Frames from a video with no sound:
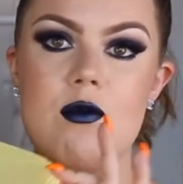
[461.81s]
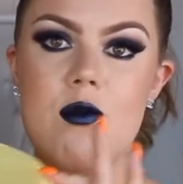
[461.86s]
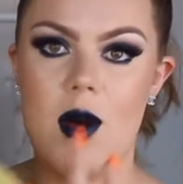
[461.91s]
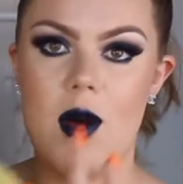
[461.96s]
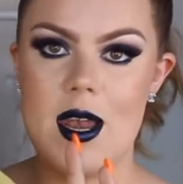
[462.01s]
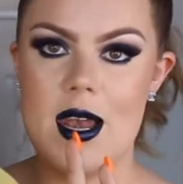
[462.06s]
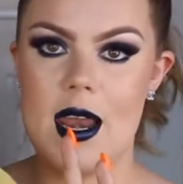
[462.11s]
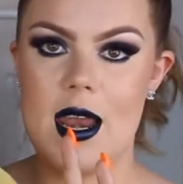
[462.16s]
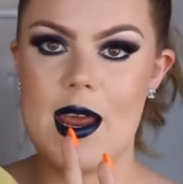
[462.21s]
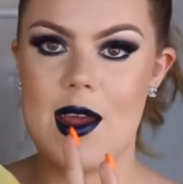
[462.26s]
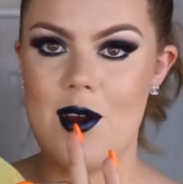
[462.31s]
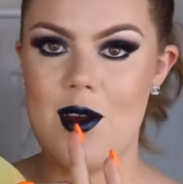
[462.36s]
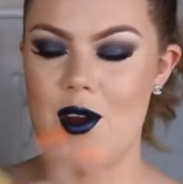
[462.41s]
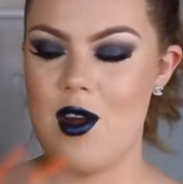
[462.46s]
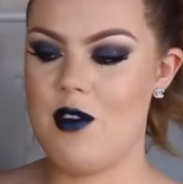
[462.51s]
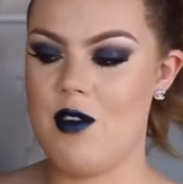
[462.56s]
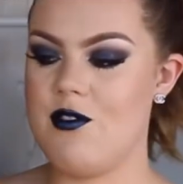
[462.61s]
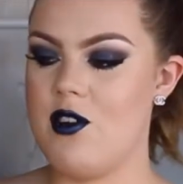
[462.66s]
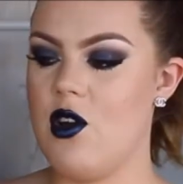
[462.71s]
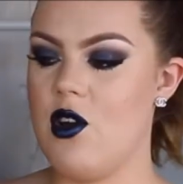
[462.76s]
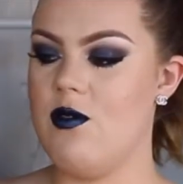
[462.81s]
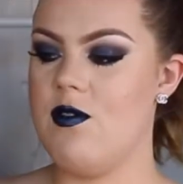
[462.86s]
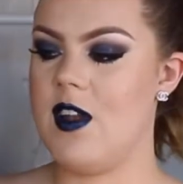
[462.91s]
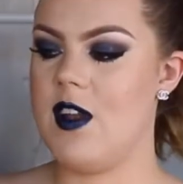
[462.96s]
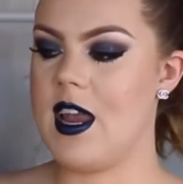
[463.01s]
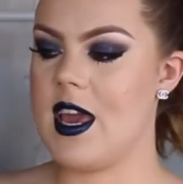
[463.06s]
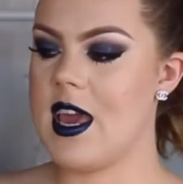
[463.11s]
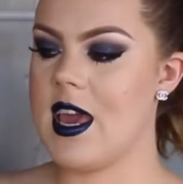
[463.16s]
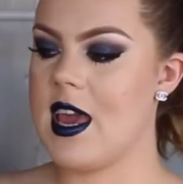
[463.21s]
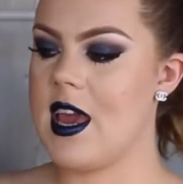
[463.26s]
one layer of the
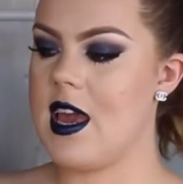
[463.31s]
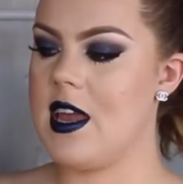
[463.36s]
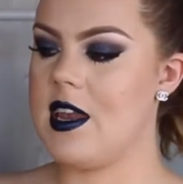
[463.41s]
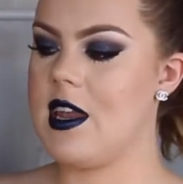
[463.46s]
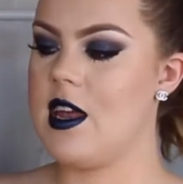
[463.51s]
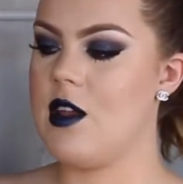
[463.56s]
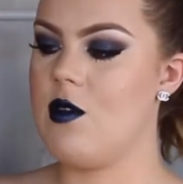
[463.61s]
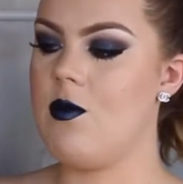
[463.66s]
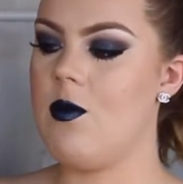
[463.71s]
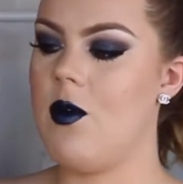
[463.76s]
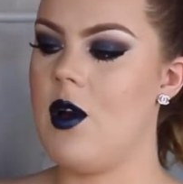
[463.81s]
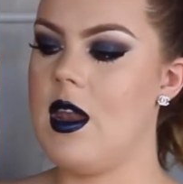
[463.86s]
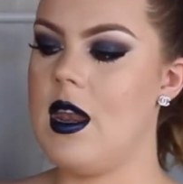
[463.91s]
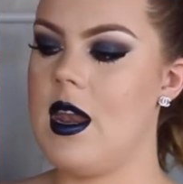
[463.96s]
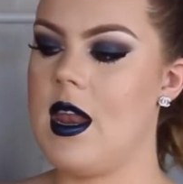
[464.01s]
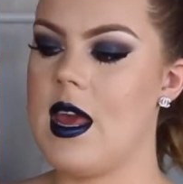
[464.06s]
overlay, and then one